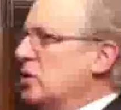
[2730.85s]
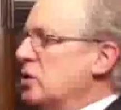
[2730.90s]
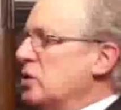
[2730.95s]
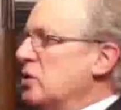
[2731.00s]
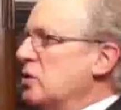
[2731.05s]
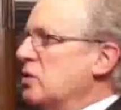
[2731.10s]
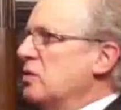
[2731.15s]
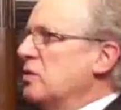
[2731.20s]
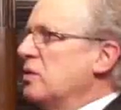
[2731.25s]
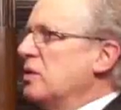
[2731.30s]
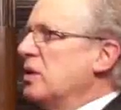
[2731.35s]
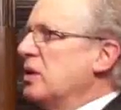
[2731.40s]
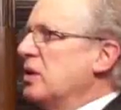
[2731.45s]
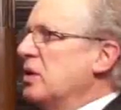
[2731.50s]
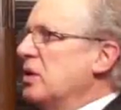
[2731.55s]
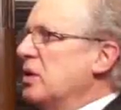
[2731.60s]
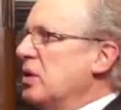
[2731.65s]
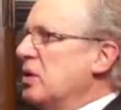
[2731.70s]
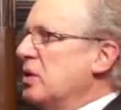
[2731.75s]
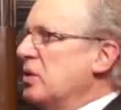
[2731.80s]
So
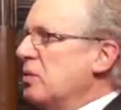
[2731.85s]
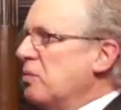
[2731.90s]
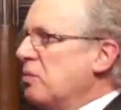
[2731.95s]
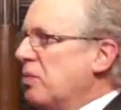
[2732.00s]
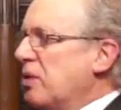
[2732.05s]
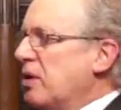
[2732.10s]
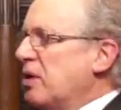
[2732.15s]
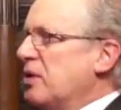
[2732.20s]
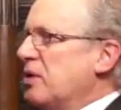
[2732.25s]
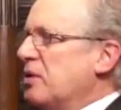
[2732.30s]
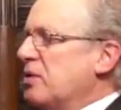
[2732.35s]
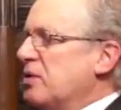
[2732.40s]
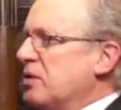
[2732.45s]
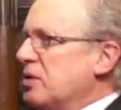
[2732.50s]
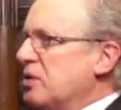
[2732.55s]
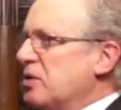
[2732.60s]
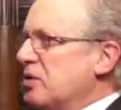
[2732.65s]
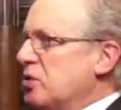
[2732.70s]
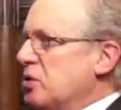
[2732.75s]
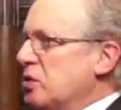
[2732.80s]
part
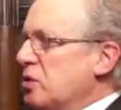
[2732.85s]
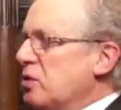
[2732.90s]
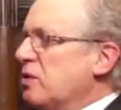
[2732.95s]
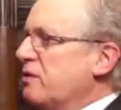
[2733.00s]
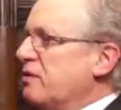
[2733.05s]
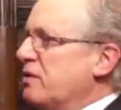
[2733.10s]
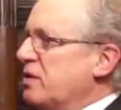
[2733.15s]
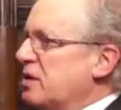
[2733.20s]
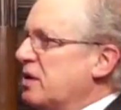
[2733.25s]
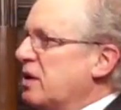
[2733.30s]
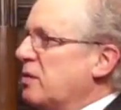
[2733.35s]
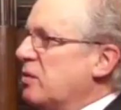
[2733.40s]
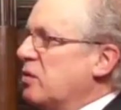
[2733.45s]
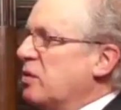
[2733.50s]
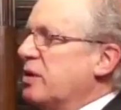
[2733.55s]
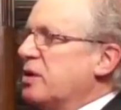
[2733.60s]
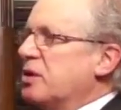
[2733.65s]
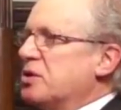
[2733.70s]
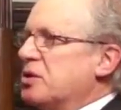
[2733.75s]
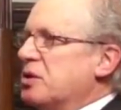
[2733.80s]
two of the same
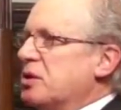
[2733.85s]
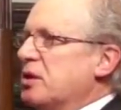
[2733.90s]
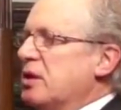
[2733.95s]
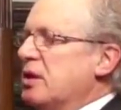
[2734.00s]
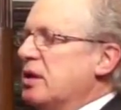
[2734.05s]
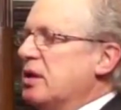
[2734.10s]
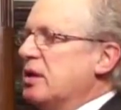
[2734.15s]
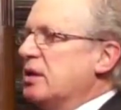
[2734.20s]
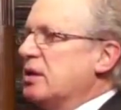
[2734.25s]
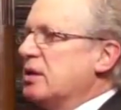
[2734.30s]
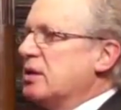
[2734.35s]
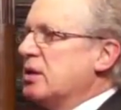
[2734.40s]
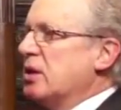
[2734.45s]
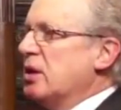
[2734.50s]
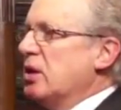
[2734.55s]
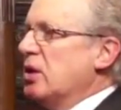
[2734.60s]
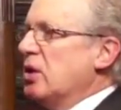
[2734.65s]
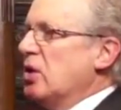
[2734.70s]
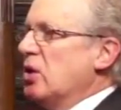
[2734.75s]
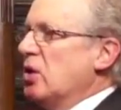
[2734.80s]
question is,
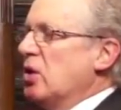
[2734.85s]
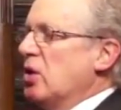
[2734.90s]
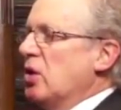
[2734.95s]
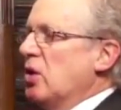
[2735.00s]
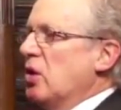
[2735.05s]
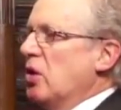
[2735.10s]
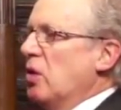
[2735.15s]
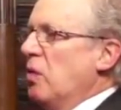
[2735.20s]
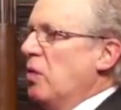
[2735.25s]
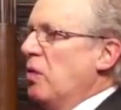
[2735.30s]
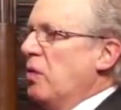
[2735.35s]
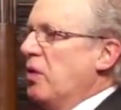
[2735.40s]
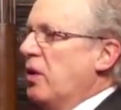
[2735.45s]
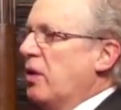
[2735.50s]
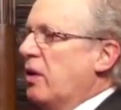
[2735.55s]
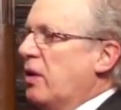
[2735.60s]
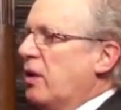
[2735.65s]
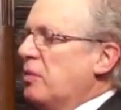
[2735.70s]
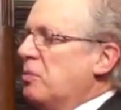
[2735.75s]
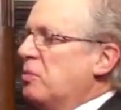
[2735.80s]

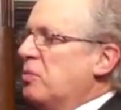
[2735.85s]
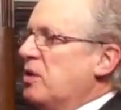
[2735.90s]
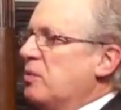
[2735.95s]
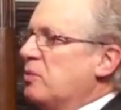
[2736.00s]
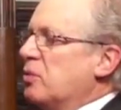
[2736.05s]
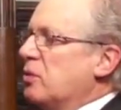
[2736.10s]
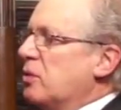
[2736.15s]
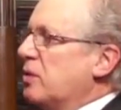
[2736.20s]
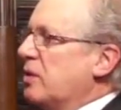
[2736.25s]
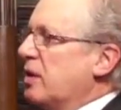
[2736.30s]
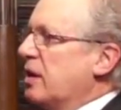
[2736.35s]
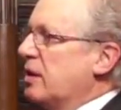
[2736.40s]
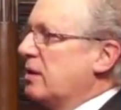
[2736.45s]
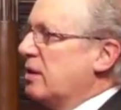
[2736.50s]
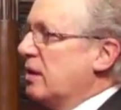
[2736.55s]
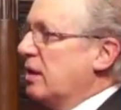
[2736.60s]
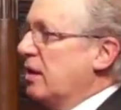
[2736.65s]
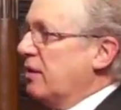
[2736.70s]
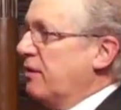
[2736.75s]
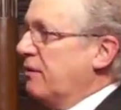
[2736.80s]
there are people who
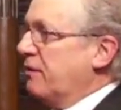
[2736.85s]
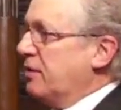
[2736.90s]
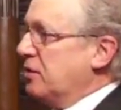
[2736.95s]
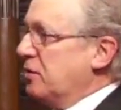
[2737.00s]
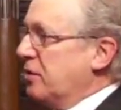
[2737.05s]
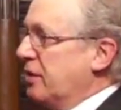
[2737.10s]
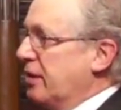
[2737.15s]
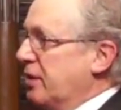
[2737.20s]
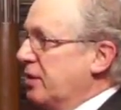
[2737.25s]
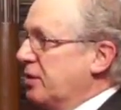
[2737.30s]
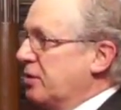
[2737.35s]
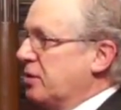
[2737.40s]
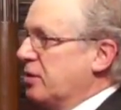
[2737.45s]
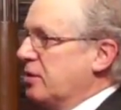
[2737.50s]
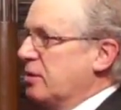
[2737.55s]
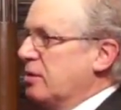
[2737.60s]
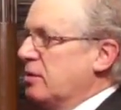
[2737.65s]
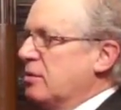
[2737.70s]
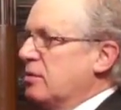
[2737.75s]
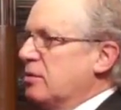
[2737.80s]
get a lot of
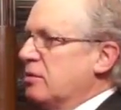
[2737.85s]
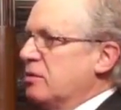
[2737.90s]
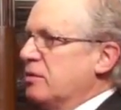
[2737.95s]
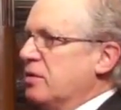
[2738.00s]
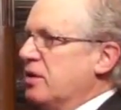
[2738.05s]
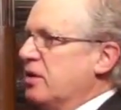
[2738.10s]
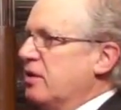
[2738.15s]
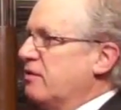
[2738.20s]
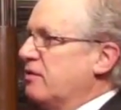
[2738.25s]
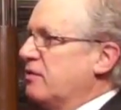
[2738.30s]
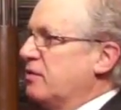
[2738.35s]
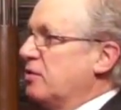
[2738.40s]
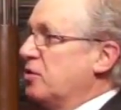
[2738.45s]
education. We have